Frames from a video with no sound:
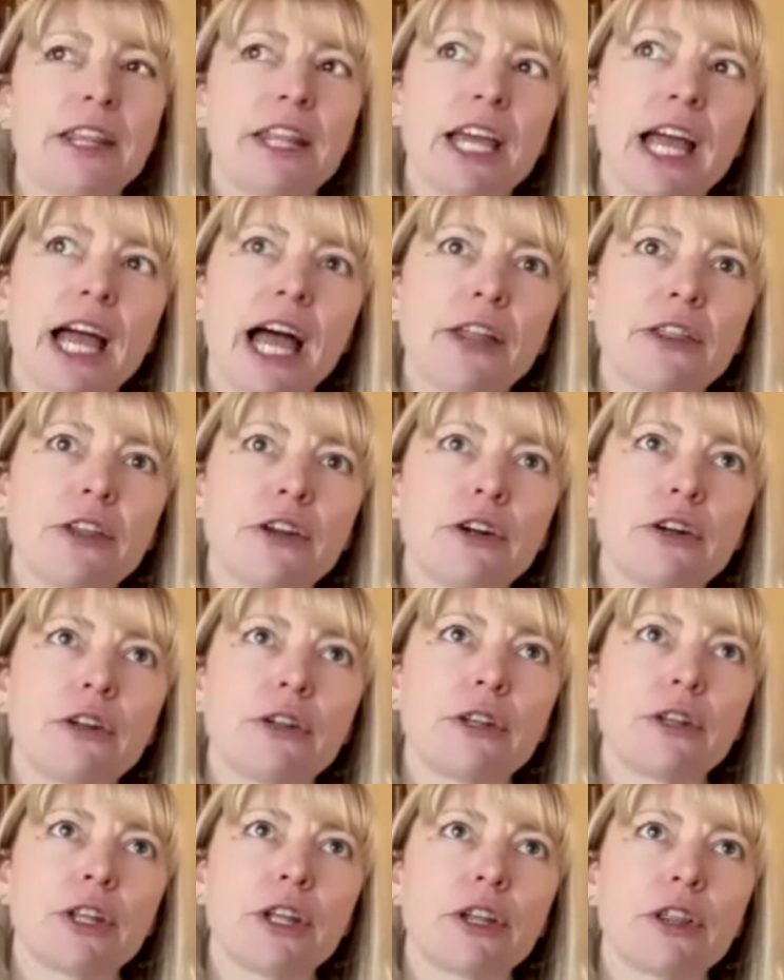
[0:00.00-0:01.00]

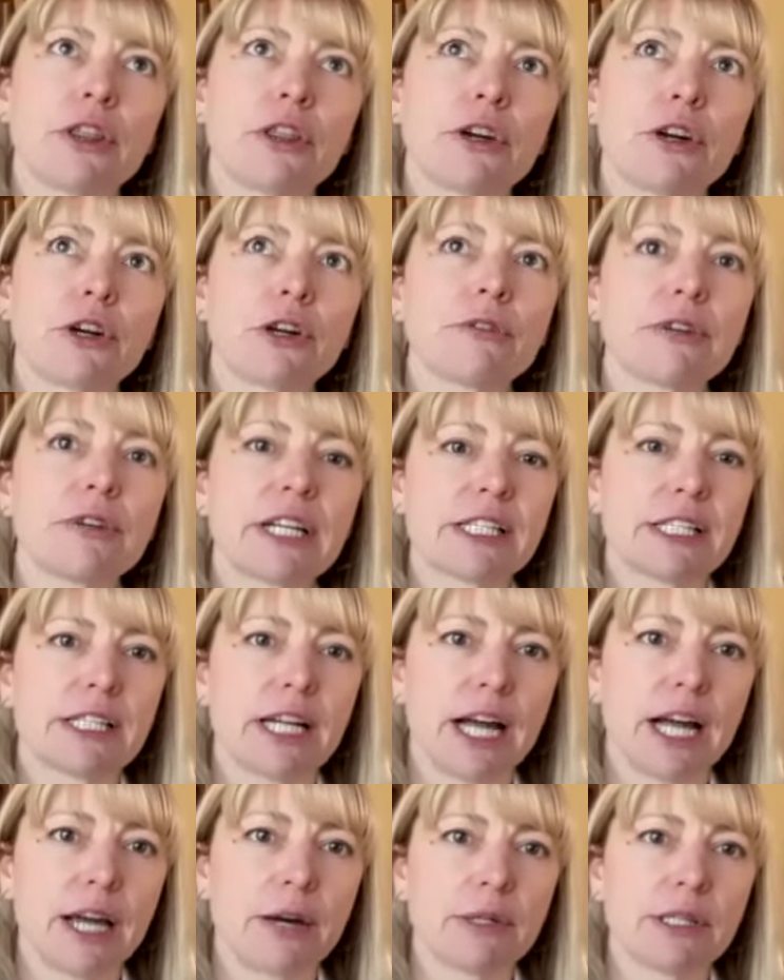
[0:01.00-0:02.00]
the third
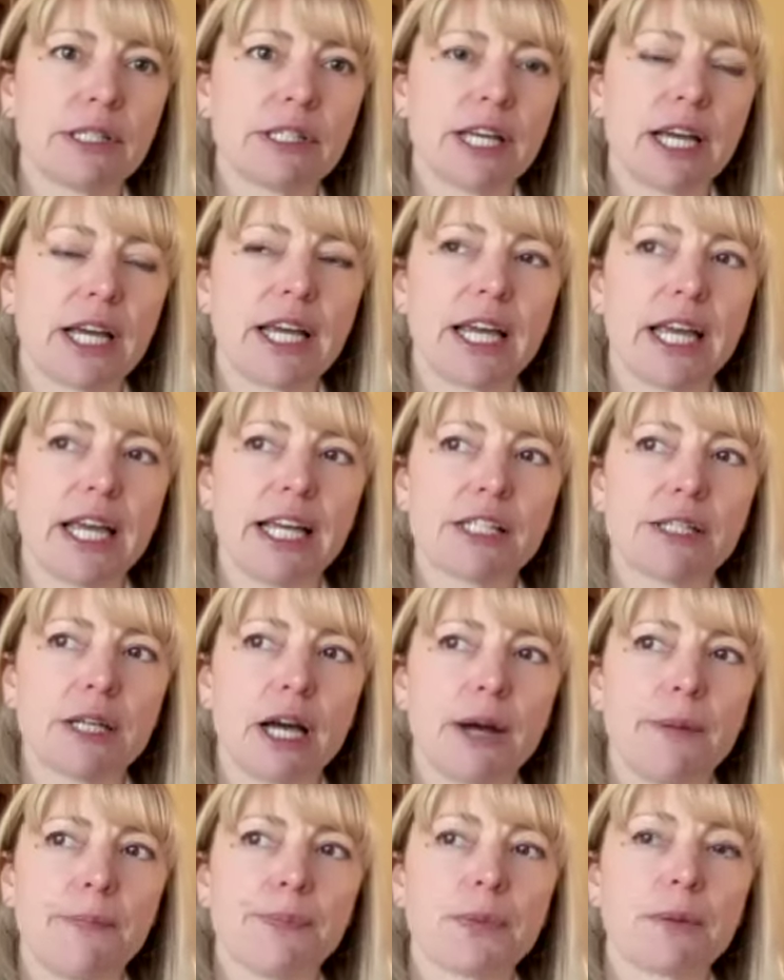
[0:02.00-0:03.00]
reason I would say is
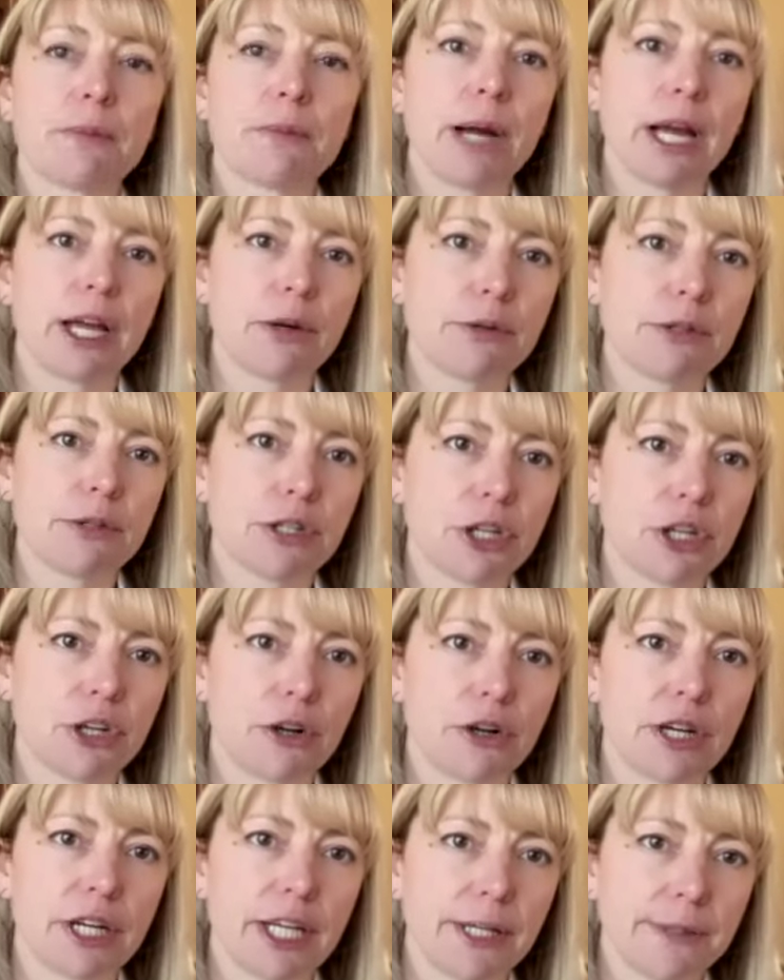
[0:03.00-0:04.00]

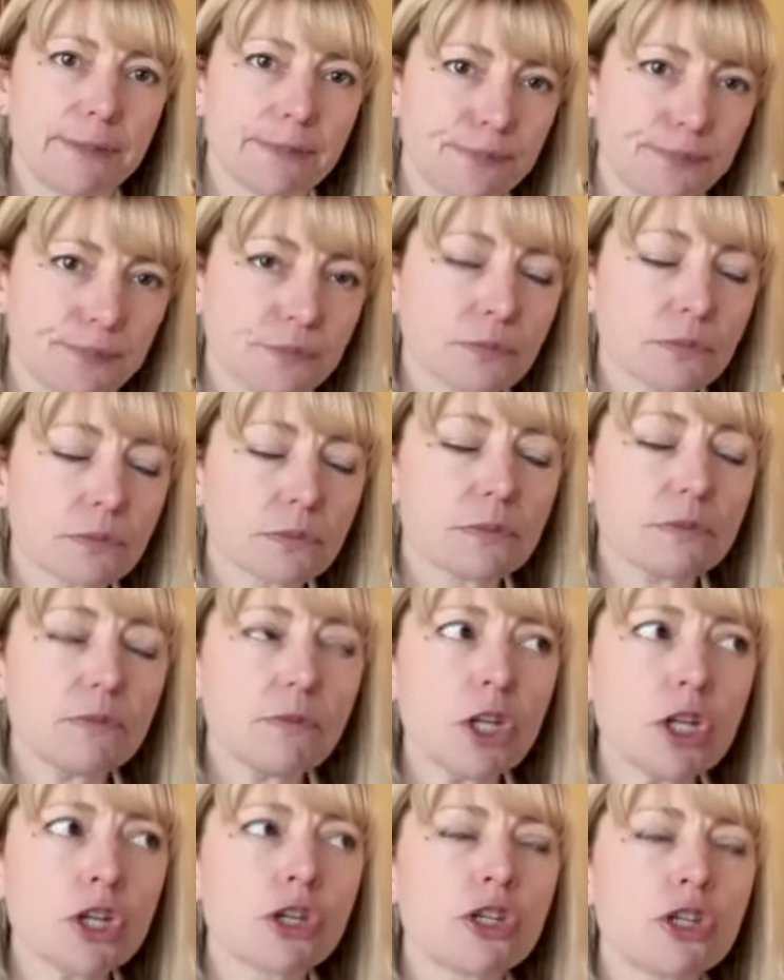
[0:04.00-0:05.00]
biosecurity.
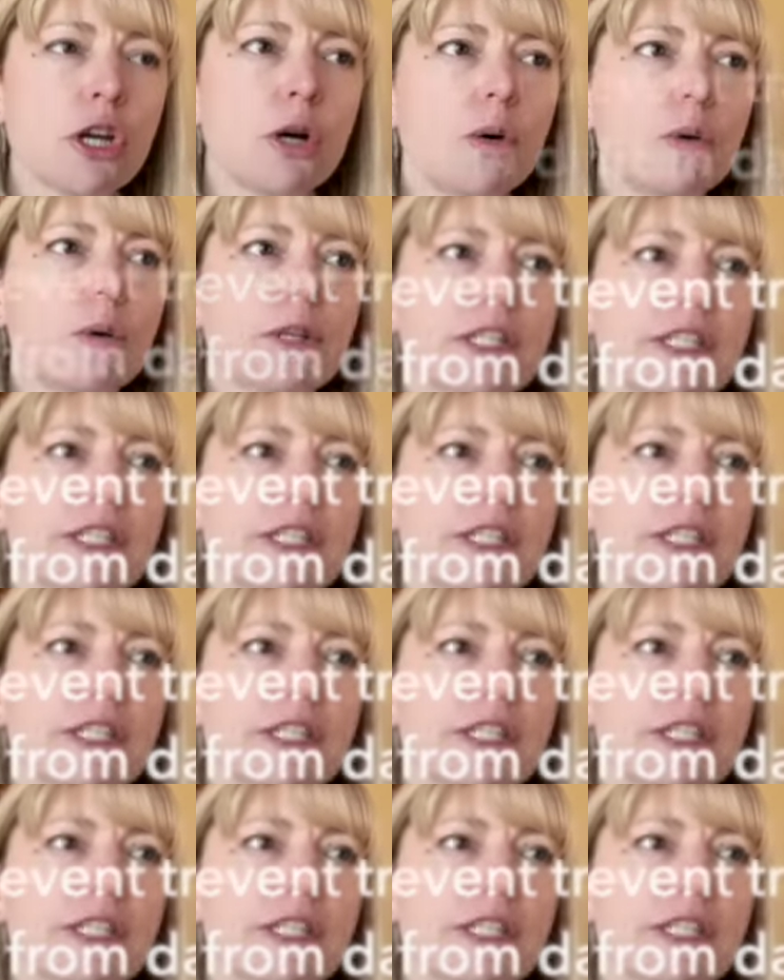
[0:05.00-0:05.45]
So